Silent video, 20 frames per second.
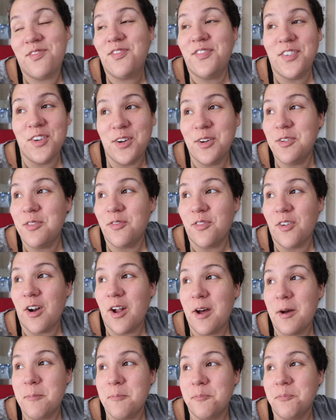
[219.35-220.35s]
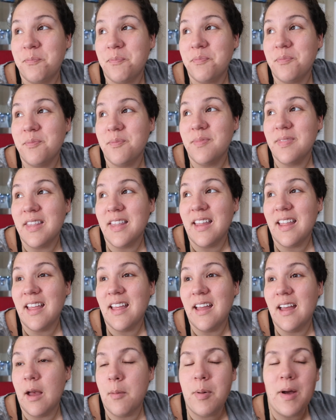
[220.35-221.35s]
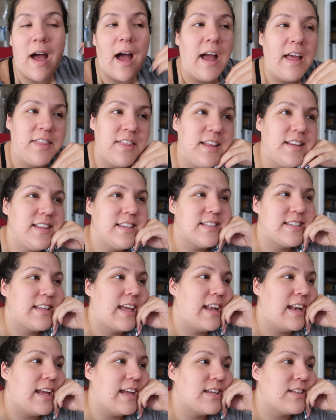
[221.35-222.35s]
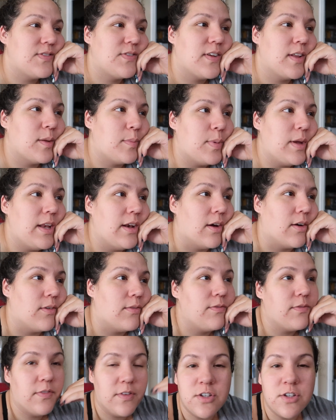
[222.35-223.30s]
food from but I think this lady is Filipino.